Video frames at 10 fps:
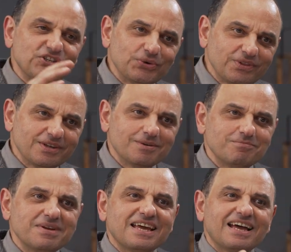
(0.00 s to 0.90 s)
to
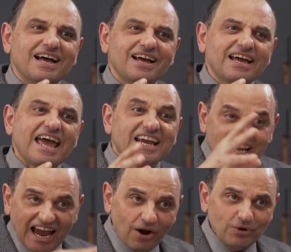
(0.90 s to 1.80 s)
them uh,
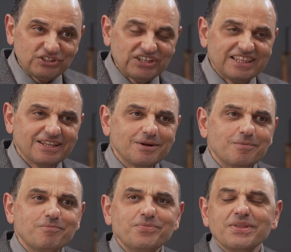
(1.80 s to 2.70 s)
encouraging
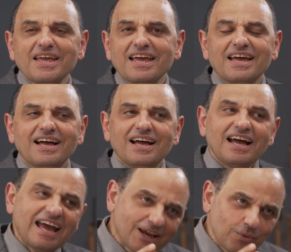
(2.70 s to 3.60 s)
them,
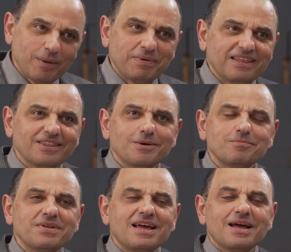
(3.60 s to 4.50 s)
equipping
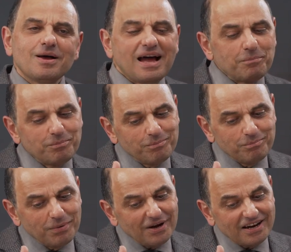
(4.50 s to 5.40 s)
them,
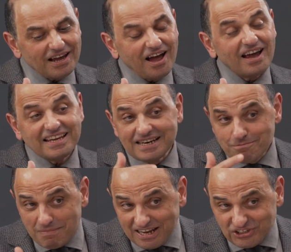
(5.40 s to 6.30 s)
but I can
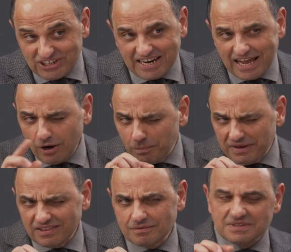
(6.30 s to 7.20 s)
imagine
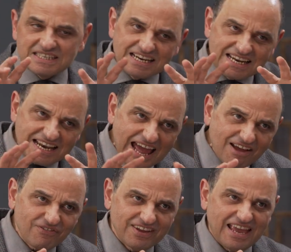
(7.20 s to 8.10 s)
helping them to
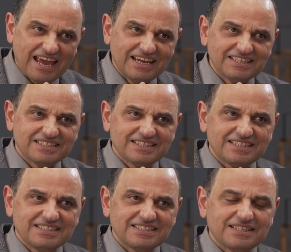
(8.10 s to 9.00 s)
navigate
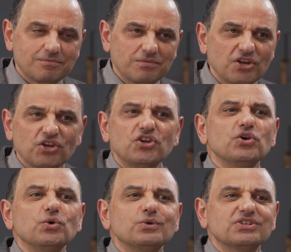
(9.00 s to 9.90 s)
some
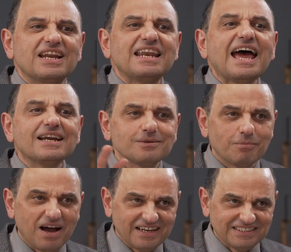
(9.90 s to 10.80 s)
huge
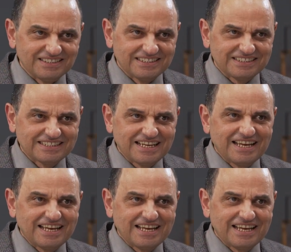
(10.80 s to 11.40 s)
landmines.